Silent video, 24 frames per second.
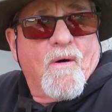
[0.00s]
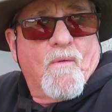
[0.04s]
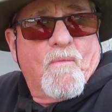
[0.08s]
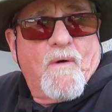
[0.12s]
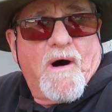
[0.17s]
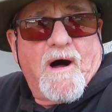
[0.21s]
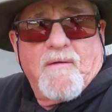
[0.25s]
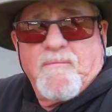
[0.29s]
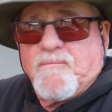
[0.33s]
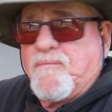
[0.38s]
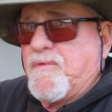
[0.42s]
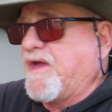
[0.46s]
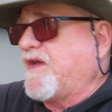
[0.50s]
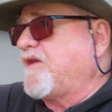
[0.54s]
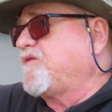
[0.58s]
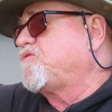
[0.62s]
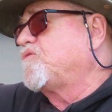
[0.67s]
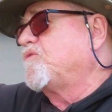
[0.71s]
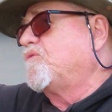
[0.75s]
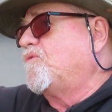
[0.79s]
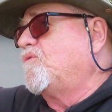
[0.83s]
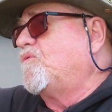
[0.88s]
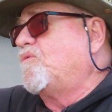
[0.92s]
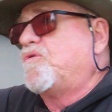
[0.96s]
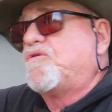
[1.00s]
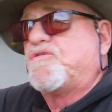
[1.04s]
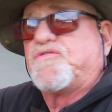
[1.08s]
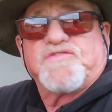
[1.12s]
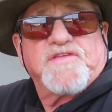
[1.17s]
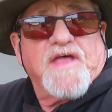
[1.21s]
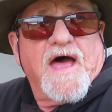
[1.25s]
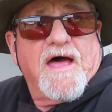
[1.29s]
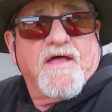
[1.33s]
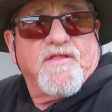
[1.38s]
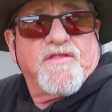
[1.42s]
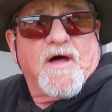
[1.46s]
want me to
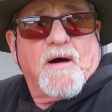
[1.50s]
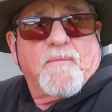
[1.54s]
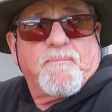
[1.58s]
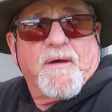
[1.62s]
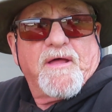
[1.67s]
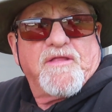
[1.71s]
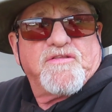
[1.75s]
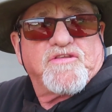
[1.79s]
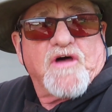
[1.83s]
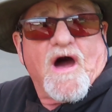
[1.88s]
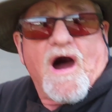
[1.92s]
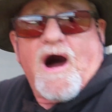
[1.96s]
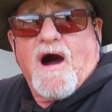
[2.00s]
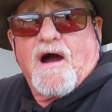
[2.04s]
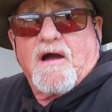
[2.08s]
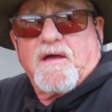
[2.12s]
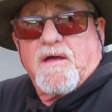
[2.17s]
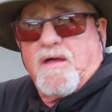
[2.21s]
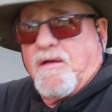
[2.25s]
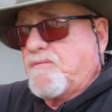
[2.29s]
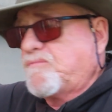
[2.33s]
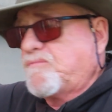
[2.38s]
stand up and talk.